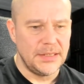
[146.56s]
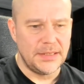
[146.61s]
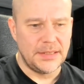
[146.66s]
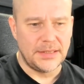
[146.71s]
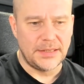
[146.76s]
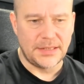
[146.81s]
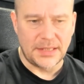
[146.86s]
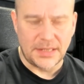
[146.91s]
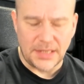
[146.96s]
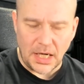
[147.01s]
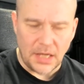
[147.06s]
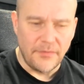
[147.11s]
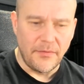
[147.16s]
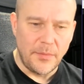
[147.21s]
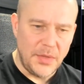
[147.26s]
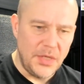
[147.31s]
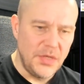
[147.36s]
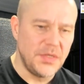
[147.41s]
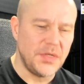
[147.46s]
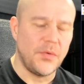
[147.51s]
the kind of a
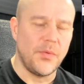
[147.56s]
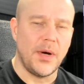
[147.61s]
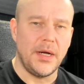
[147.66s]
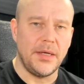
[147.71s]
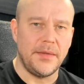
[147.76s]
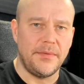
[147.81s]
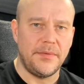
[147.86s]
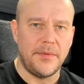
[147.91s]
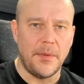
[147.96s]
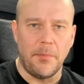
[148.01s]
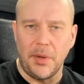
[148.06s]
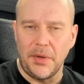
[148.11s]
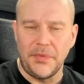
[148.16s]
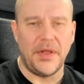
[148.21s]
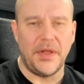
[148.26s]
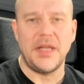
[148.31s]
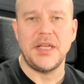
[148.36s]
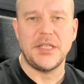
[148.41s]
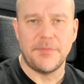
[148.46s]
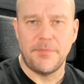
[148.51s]
music where the
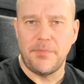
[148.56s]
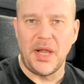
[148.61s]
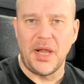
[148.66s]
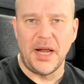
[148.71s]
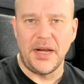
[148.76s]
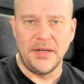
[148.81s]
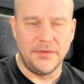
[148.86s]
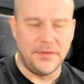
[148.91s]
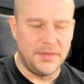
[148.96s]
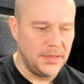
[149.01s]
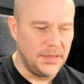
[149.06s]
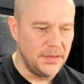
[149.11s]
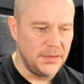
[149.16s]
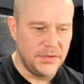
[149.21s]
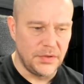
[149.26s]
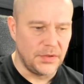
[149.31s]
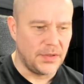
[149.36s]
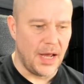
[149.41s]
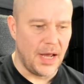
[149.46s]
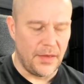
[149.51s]
things blend
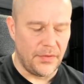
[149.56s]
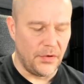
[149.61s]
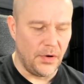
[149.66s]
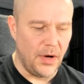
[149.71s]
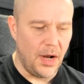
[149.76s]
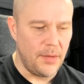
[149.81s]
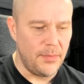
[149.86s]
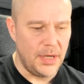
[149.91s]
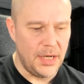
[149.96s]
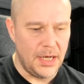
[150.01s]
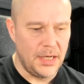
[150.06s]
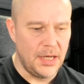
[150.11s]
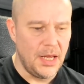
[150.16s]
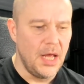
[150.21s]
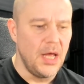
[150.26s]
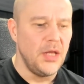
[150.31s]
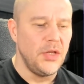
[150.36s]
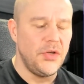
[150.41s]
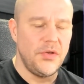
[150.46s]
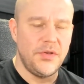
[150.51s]
together. I mean,
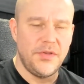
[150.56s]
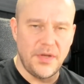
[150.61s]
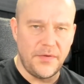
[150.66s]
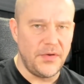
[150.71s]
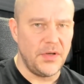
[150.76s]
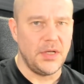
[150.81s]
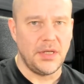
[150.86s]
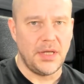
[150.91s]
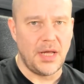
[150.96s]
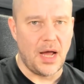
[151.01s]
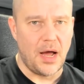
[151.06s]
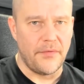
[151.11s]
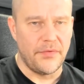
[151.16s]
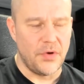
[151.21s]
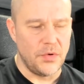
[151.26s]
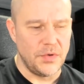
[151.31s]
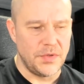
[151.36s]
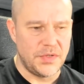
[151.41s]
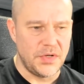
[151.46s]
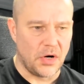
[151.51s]
you definitely have
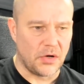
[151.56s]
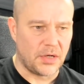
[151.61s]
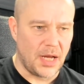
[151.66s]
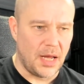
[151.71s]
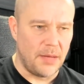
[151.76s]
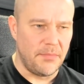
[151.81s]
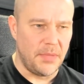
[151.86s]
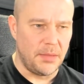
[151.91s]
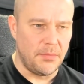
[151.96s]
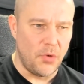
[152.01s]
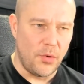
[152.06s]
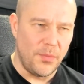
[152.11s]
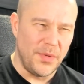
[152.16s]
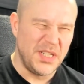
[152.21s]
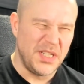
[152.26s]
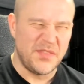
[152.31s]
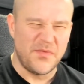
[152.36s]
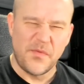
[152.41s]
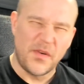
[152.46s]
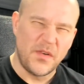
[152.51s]
those dark ambient
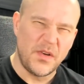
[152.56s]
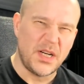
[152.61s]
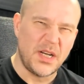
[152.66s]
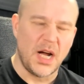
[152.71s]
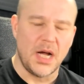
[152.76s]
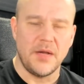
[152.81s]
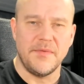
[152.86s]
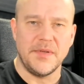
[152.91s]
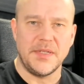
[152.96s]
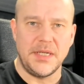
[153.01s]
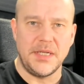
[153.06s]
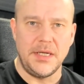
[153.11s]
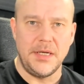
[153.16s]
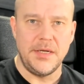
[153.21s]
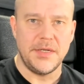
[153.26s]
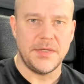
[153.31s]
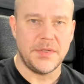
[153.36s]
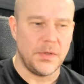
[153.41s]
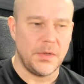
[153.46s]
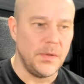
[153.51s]
moments for kind of a
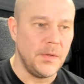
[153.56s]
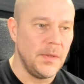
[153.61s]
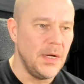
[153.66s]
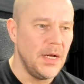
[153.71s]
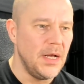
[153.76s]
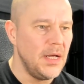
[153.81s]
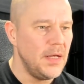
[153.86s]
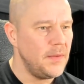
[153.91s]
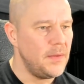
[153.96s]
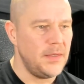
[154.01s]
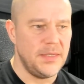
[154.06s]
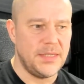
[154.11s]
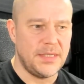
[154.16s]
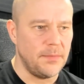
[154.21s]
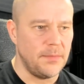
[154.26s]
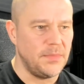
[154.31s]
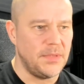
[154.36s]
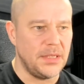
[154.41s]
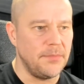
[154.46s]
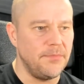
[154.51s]
sinister, there's
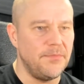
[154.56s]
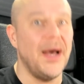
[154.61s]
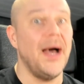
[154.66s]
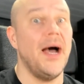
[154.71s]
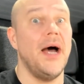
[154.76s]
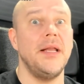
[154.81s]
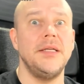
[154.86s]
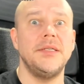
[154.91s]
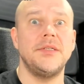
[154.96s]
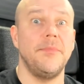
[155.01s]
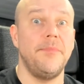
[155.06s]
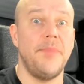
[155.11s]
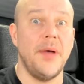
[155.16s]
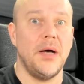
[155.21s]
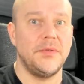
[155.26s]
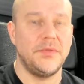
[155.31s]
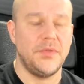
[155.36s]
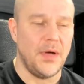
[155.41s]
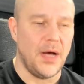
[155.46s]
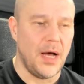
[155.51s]
something bad is
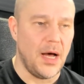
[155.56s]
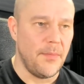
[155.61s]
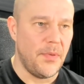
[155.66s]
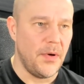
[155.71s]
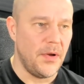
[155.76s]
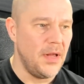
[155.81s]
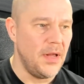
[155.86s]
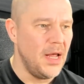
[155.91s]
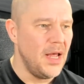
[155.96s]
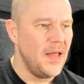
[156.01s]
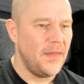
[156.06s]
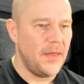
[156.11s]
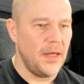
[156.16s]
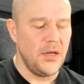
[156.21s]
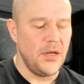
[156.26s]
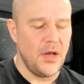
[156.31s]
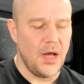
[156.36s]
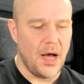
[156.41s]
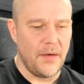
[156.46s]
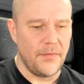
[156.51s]
about to happen. Then
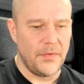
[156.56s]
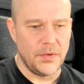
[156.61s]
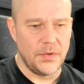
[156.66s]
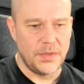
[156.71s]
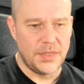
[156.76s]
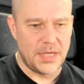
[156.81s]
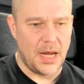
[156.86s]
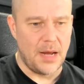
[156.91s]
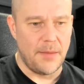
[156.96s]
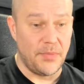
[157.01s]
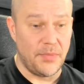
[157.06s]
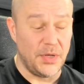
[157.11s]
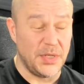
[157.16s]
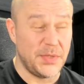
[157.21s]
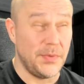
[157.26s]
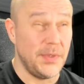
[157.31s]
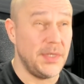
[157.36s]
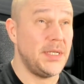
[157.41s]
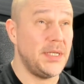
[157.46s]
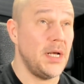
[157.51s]
you have those
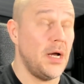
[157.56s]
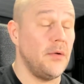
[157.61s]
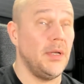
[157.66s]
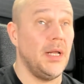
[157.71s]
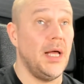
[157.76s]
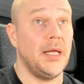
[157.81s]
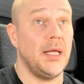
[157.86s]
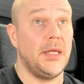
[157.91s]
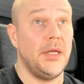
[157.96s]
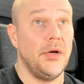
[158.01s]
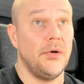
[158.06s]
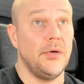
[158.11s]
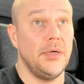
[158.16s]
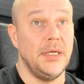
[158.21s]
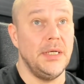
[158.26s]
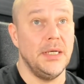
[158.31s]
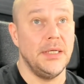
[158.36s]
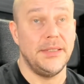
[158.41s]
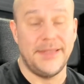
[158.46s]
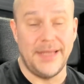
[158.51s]
samples which sound like you're
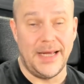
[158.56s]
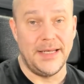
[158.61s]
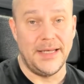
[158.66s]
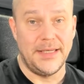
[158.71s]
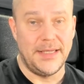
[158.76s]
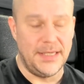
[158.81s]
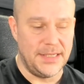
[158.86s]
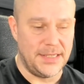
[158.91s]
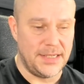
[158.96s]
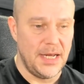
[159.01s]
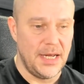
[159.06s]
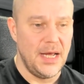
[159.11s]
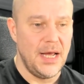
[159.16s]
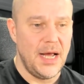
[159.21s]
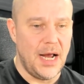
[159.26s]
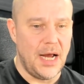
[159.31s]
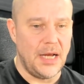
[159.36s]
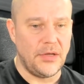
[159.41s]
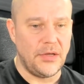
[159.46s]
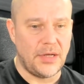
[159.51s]
in a dentist
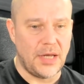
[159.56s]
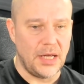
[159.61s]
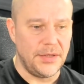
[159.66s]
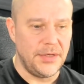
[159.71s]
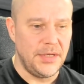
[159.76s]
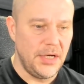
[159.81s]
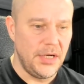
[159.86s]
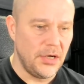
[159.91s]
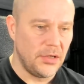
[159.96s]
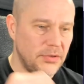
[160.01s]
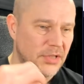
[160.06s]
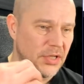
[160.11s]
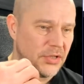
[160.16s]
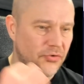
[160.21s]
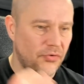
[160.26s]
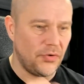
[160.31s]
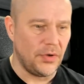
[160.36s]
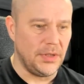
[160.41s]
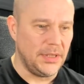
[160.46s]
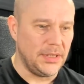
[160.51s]
and you can hear the
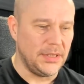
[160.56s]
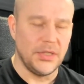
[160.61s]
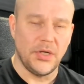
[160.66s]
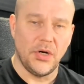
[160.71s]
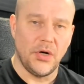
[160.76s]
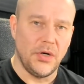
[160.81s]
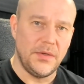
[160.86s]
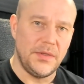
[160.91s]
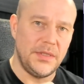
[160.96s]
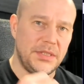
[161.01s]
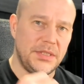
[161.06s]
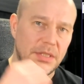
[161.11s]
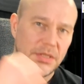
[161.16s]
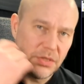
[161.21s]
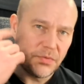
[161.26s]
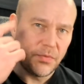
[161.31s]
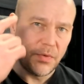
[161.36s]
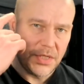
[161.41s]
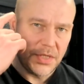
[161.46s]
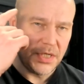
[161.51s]
drilling
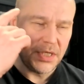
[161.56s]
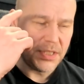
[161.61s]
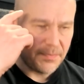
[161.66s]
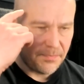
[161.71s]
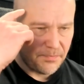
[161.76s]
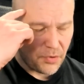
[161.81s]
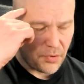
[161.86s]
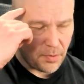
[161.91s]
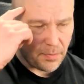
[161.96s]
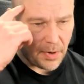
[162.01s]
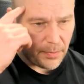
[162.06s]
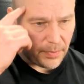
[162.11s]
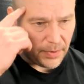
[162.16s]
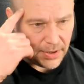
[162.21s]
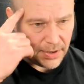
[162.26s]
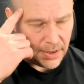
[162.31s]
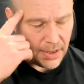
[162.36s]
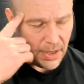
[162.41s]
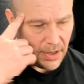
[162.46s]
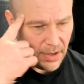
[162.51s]
noise which is
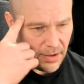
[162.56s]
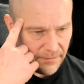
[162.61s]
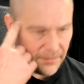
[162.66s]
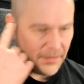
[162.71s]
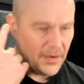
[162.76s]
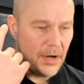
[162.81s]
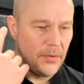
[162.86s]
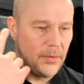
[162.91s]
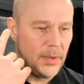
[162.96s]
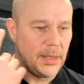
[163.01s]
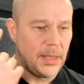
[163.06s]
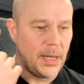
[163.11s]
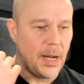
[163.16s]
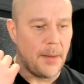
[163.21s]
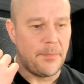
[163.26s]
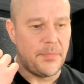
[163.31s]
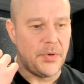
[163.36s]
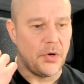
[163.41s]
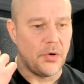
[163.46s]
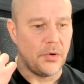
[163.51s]
probably flaring
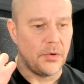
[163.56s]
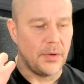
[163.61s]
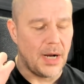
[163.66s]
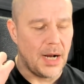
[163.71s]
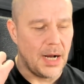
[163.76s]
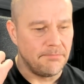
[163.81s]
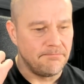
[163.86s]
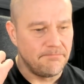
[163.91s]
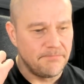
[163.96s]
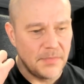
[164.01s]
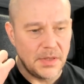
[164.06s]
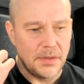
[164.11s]
up your uh,